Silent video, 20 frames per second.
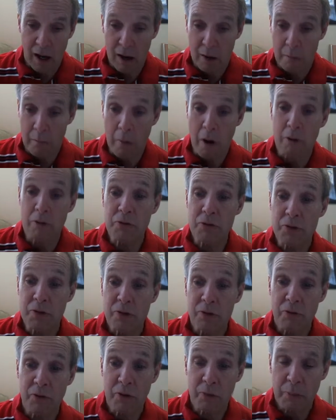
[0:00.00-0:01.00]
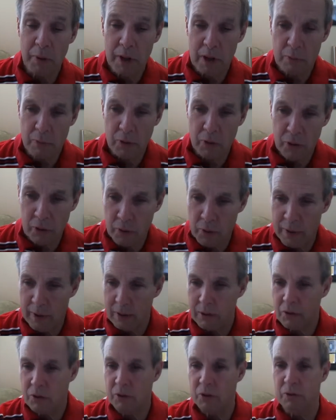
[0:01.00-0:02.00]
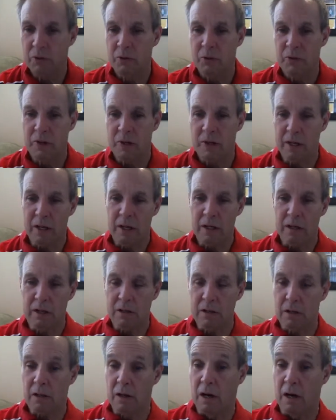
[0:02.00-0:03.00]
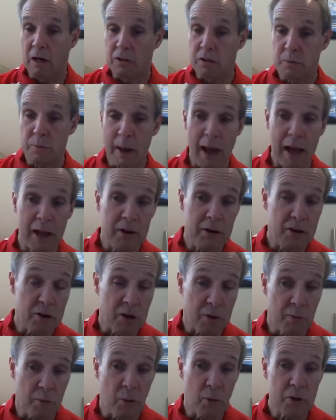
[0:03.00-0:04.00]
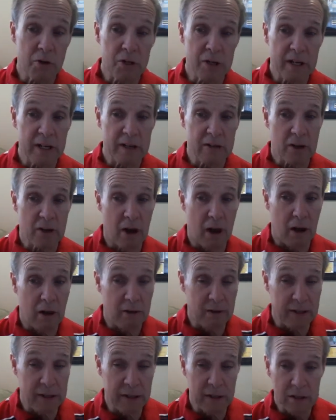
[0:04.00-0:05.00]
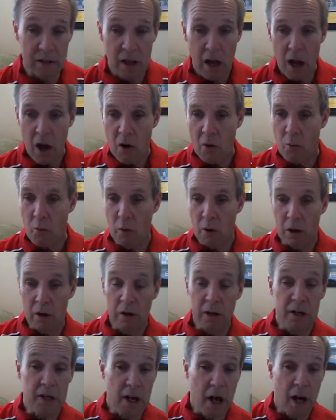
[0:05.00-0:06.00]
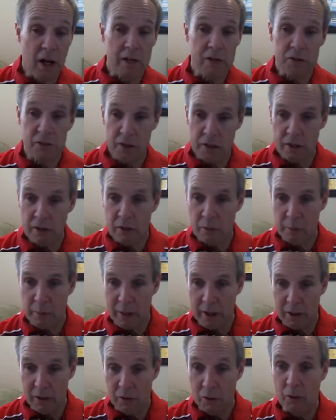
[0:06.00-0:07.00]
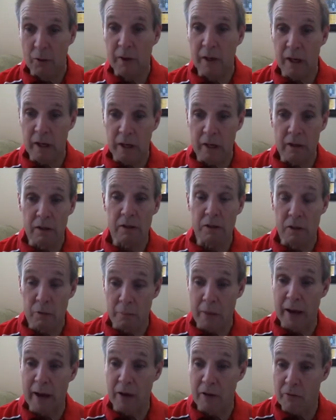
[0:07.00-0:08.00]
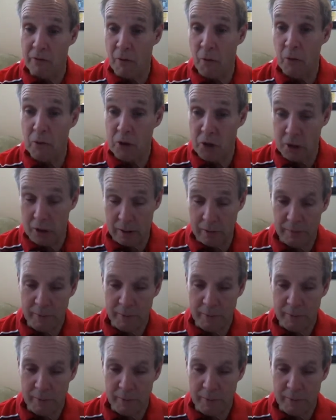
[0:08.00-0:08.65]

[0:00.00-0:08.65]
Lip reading: Most of the people who went to the Spanish and Portuguese colonies were young single men looking to make a fortune.